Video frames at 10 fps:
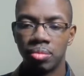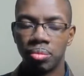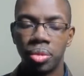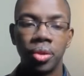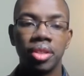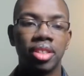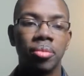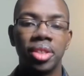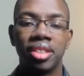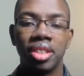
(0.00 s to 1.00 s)
Buddhism
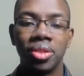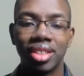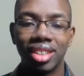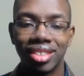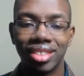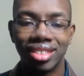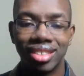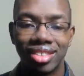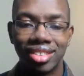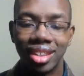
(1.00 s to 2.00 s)
is useless,
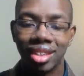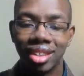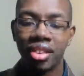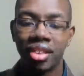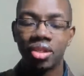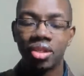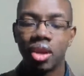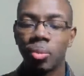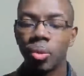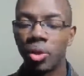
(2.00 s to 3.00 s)
that there's
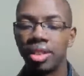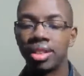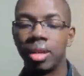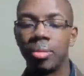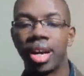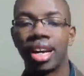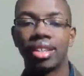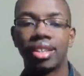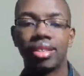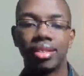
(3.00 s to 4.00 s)
no point to the
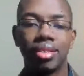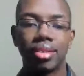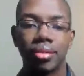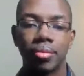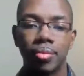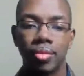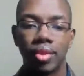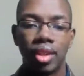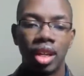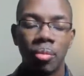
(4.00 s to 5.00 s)
practice,
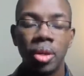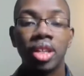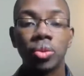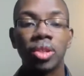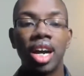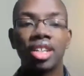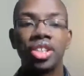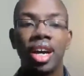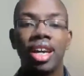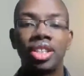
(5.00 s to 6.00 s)
because we're not
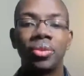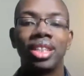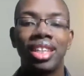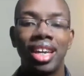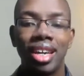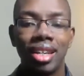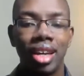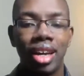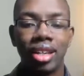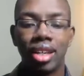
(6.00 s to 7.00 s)
trying to attain
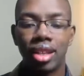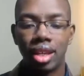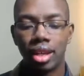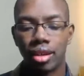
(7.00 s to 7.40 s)
anything.